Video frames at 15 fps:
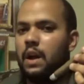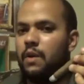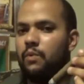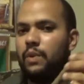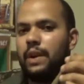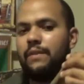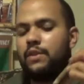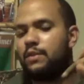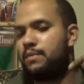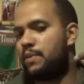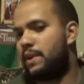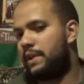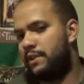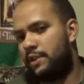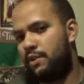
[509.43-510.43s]
Whenever you
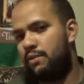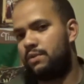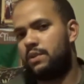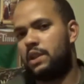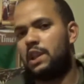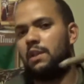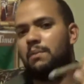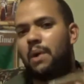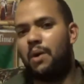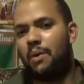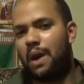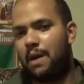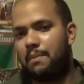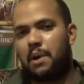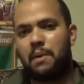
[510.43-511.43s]
bring nukes and the
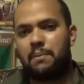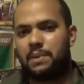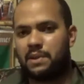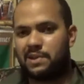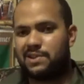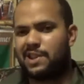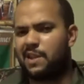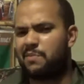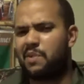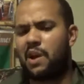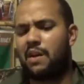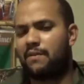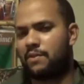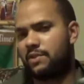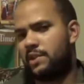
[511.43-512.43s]
MOAB up in the same
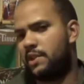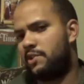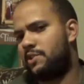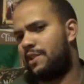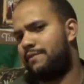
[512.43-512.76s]
conversation,